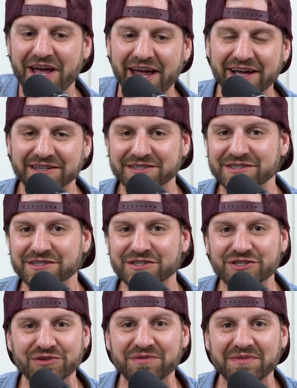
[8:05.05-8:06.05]
And
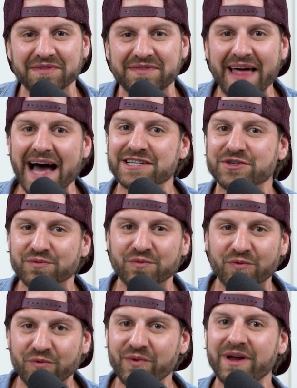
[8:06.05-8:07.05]
so that's
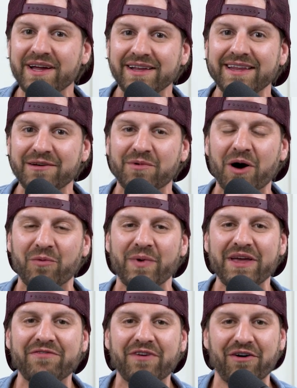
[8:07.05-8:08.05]
really what
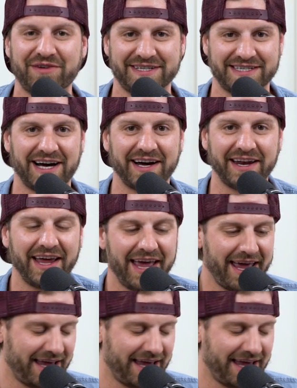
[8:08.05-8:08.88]
we focus on,